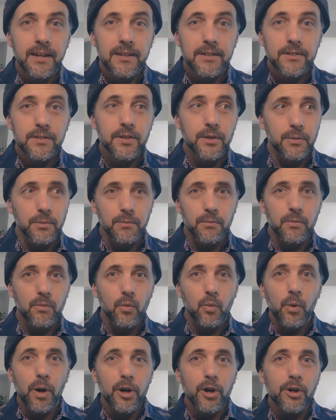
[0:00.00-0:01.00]
So,
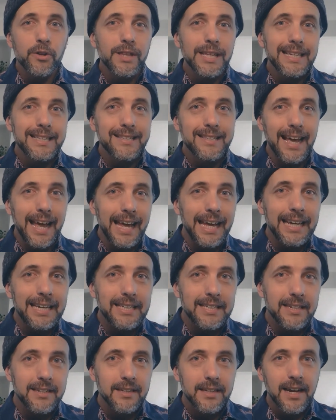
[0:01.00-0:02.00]
what are these
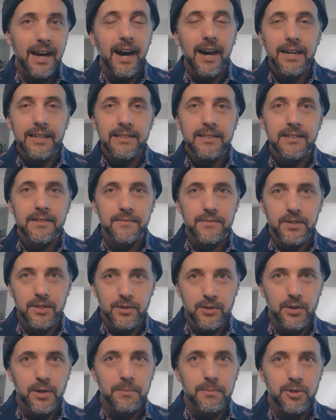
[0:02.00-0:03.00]
8 kinds of
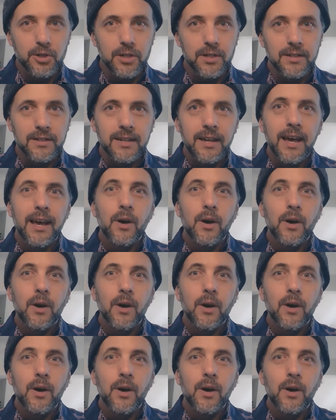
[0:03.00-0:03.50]
description?